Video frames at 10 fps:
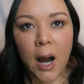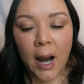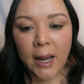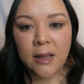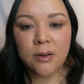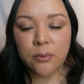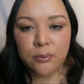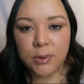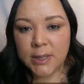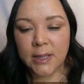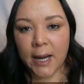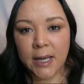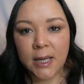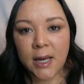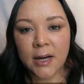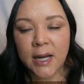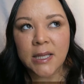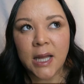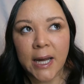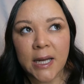I really like it, and I
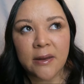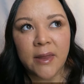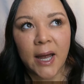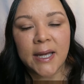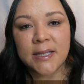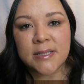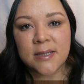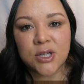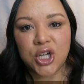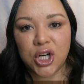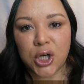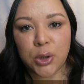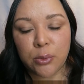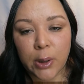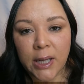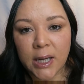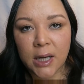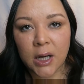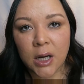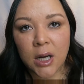like that it's such a
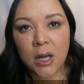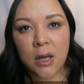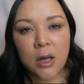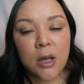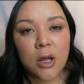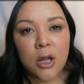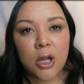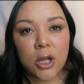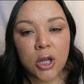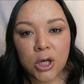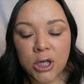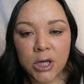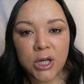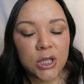quick look.